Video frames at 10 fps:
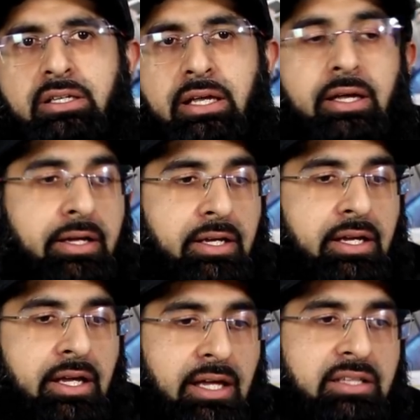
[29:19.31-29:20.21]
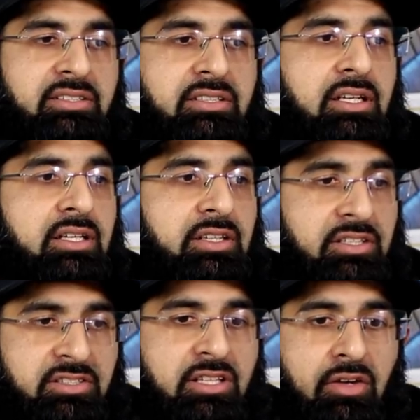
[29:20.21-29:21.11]
Yeah, it's the
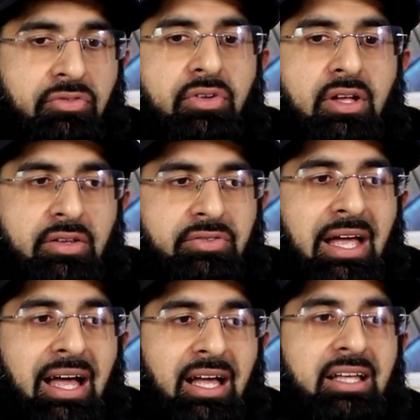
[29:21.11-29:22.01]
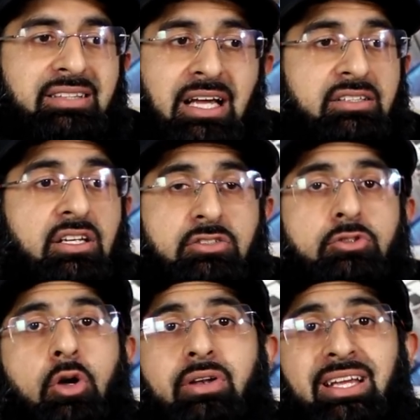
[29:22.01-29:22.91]
stuff that that does
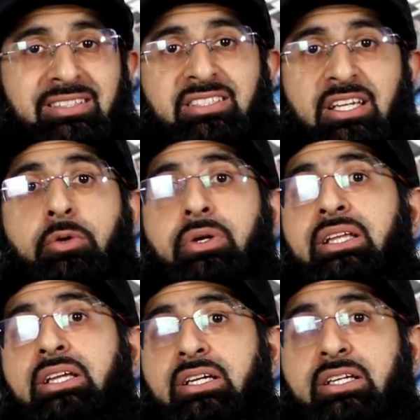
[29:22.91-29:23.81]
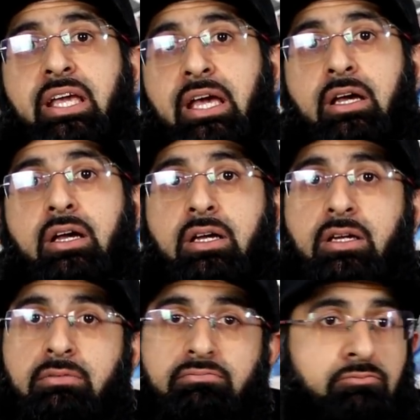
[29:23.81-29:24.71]
not necessarily get
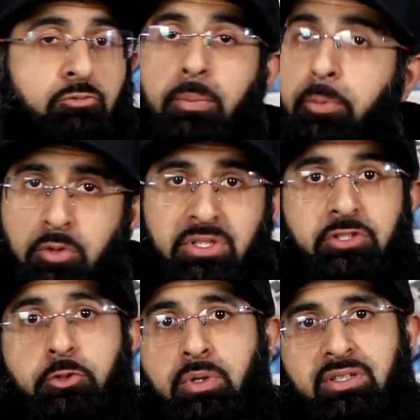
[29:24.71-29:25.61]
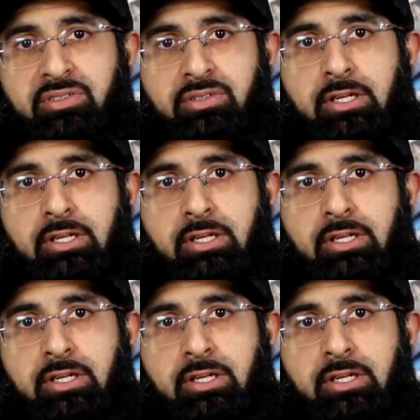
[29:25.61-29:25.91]
reported to us.